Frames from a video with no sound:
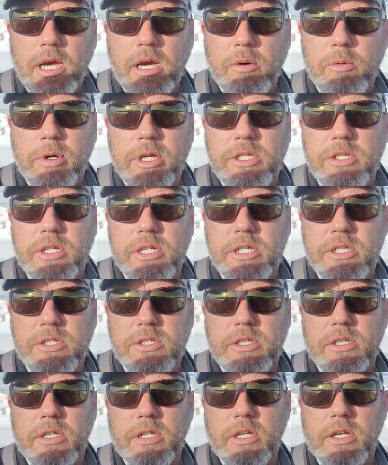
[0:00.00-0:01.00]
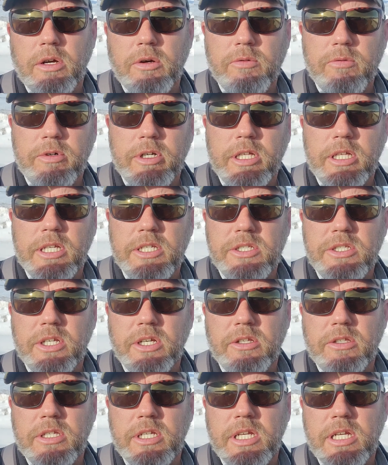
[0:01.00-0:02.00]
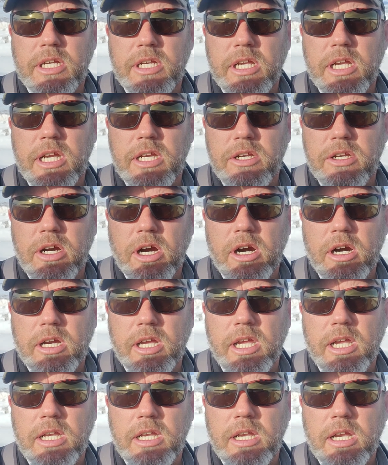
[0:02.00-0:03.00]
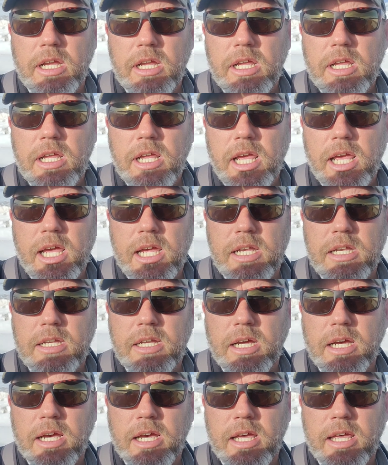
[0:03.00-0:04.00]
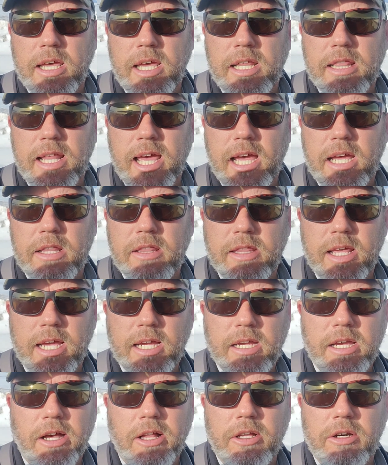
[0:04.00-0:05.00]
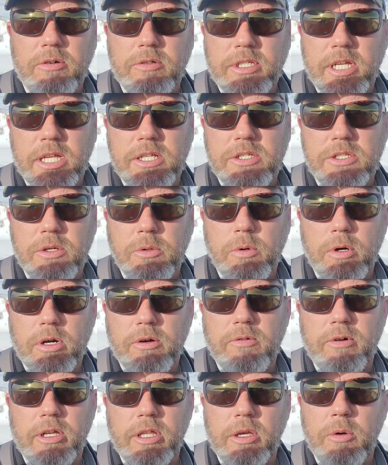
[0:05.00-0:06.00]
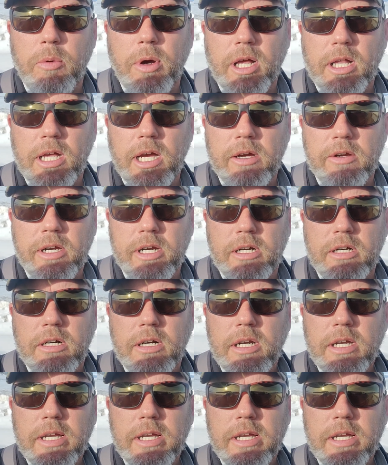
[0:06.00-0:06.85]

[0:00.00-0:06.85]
which is really silty and dark, and that color tends to work really well out here.